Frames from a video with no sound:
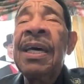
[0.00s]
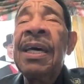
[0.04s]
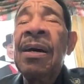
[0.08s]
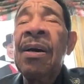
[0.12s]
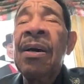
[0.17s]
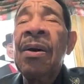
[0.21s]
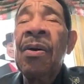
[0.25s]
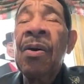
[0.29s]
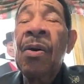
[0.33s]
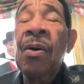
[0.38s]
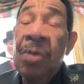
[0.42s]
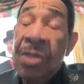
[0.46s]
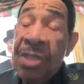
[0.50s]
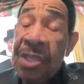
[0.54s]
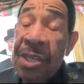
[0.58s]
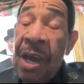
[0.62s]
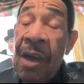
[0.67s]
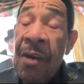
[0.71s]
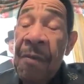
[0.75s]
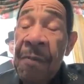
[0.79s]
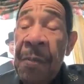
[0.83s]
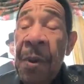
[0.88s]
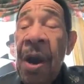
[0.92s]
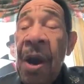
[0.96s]
or
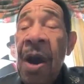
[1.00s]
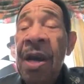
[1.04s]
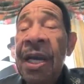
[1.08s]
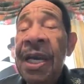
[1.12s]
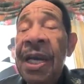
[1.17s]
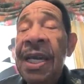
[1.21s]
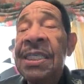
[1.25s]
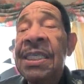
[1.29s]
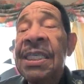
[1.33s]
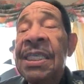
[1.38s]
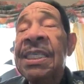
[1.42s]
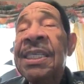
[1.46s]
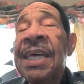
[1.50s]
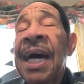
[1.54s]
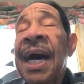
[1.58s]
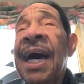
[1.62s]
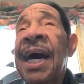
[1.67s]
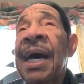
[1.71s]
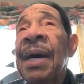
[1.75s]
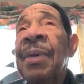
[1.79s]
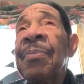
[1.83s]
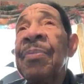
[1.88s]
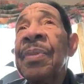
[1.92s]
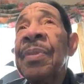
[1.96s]
South Park at the
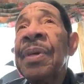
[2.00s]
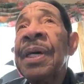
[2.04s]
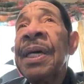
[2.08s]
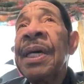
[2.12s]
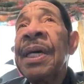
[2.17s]
time.